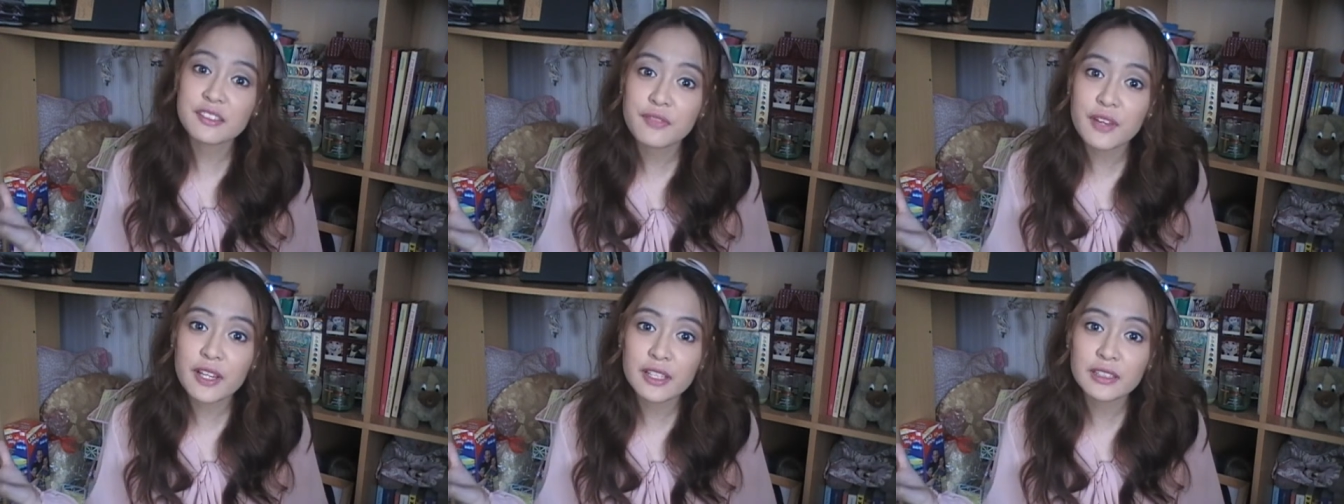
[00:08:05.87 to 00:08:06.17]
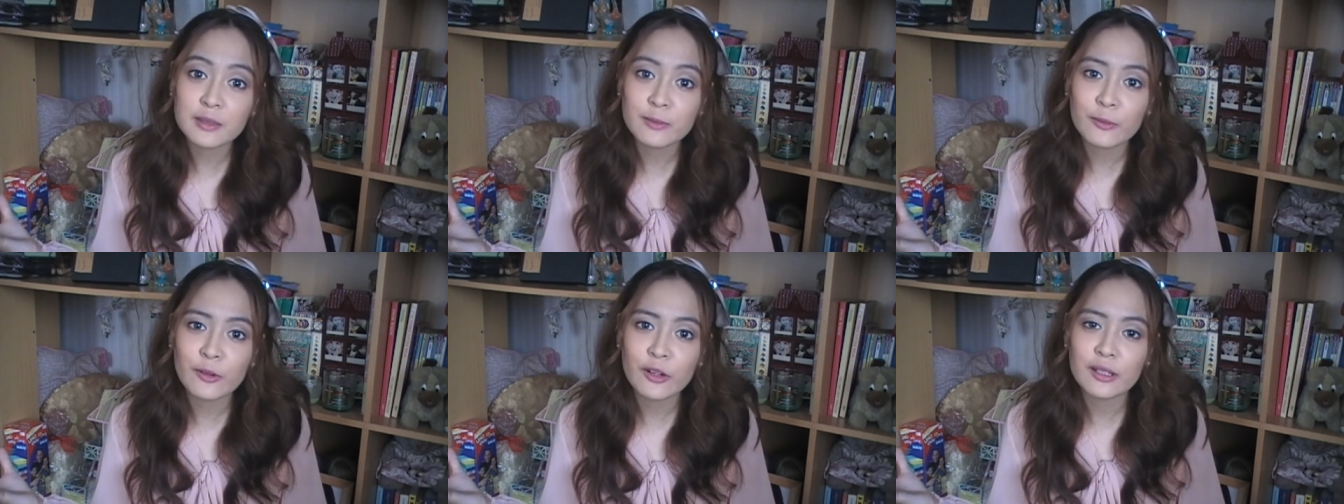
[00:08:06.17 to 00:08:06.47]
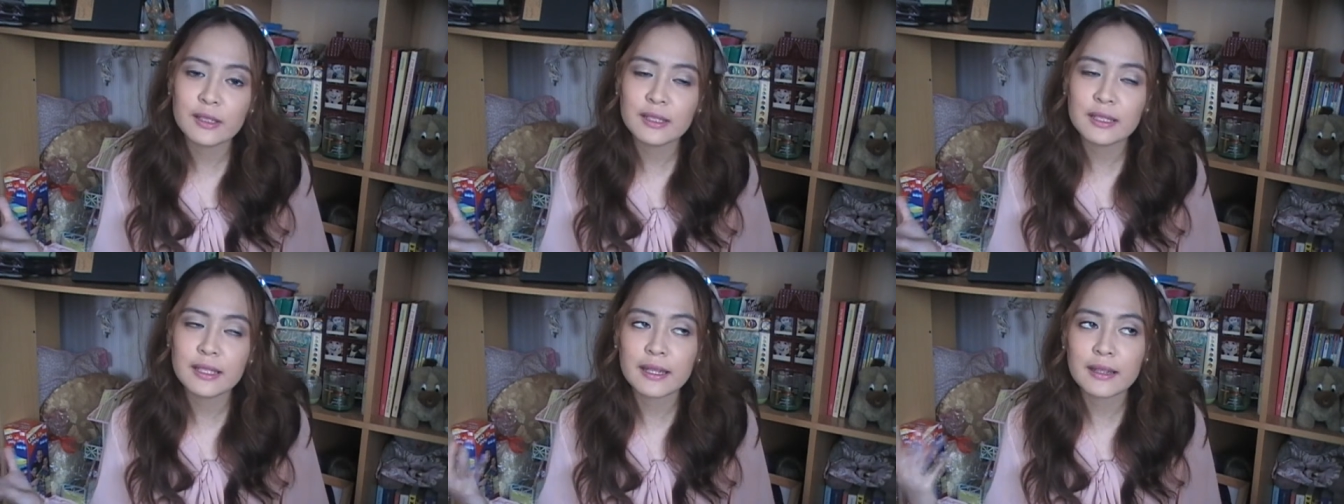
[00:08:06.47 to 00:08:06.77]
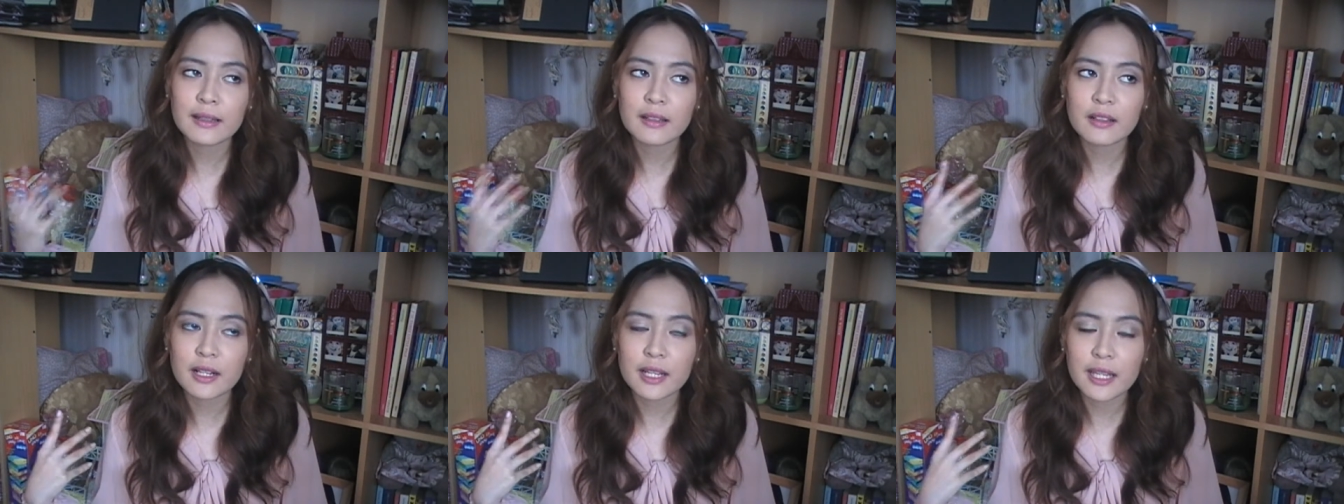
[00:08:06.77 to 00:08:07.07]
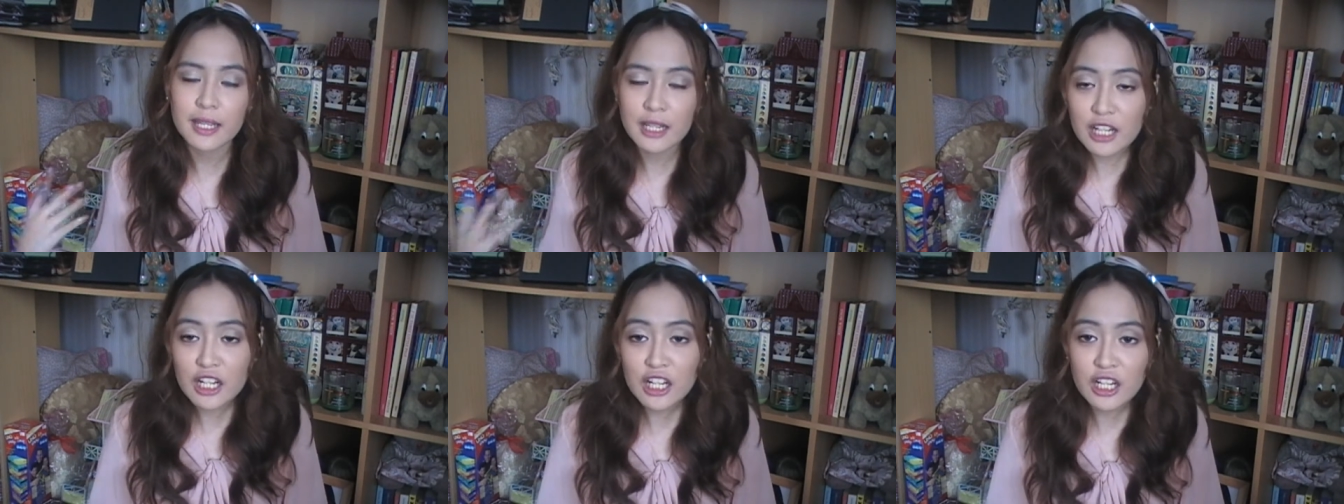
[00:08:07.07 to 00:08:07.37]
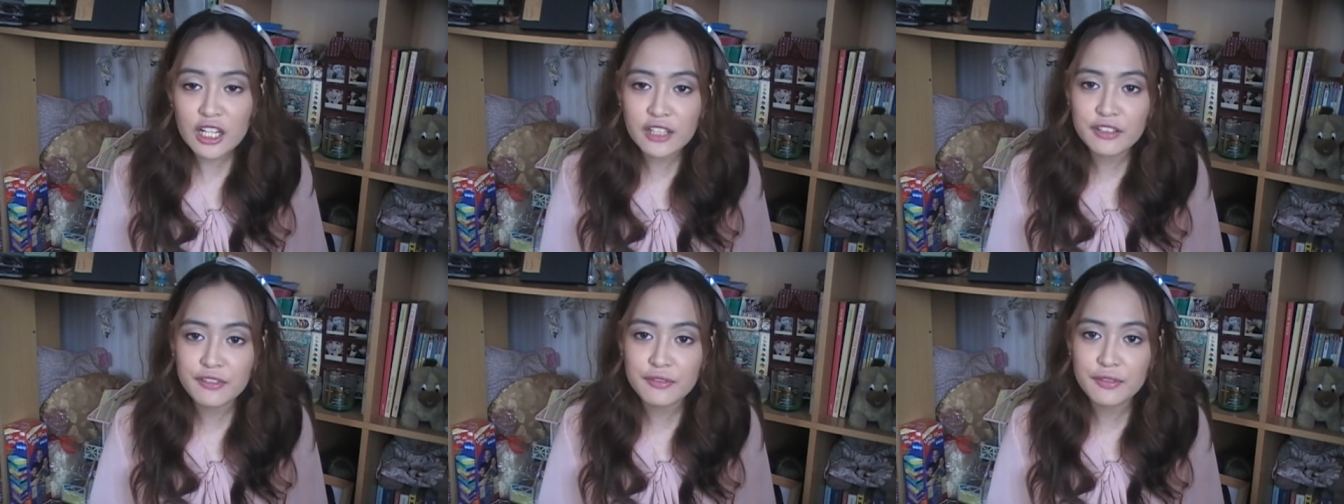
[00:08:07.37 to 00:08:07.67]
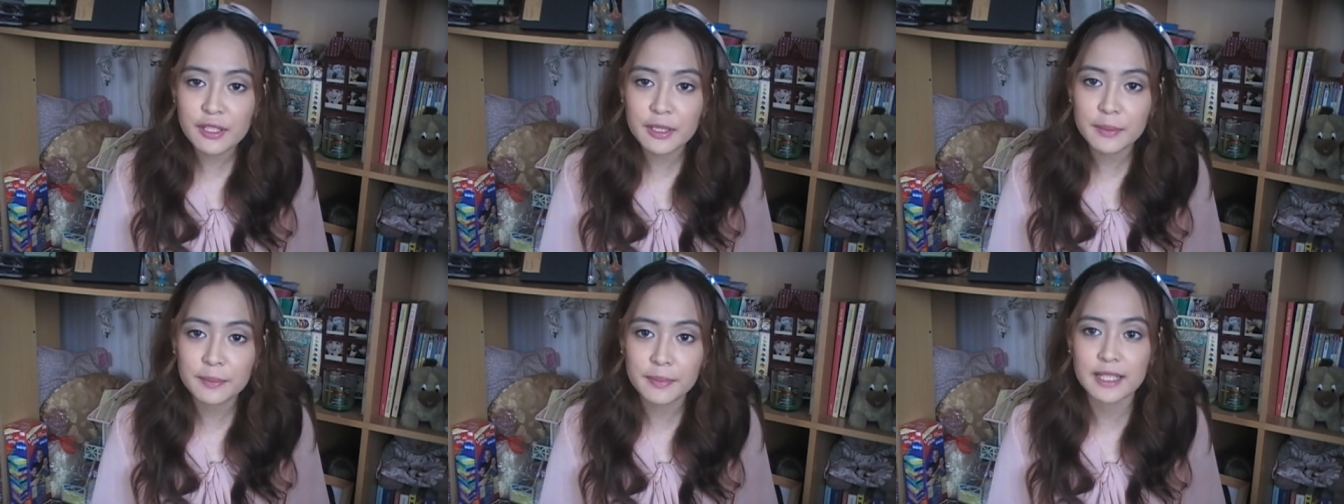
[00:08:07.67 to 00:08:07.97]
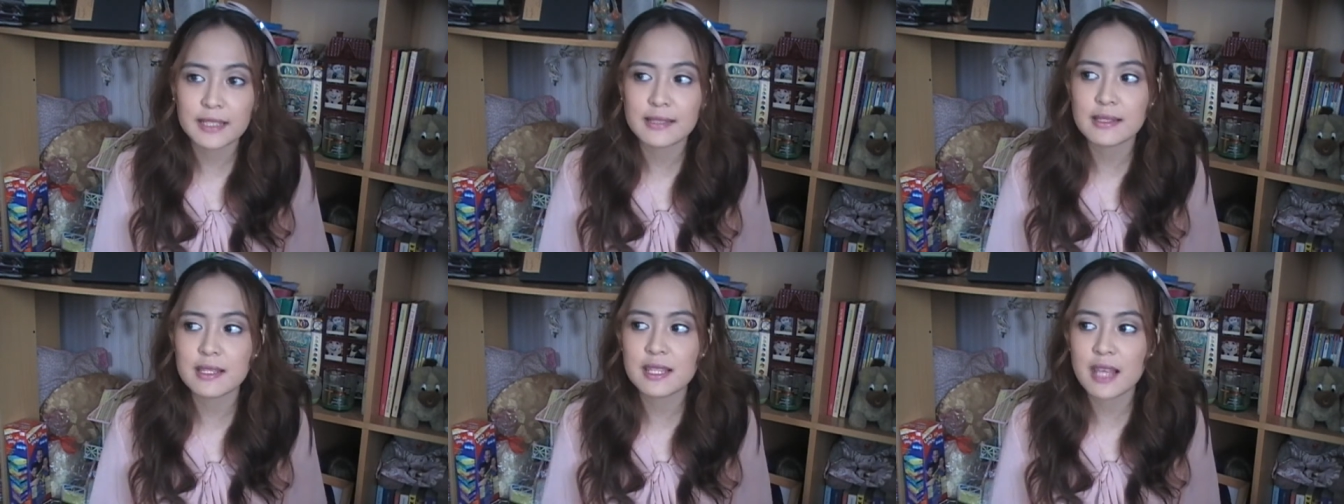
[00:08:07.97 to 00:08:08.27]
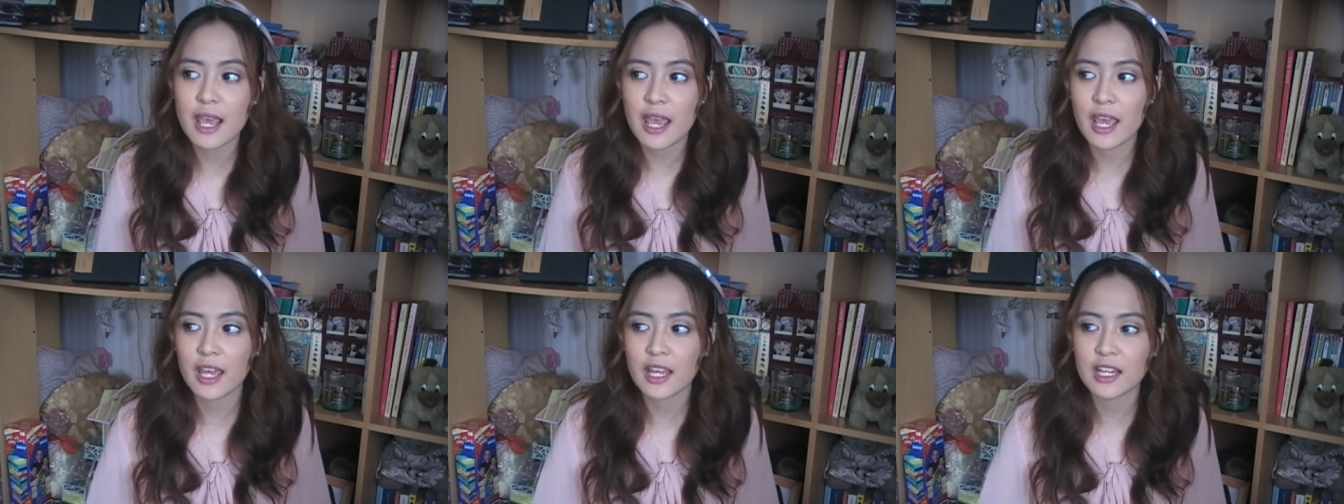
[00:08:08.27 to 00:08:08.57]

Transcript: available here in the Philippines.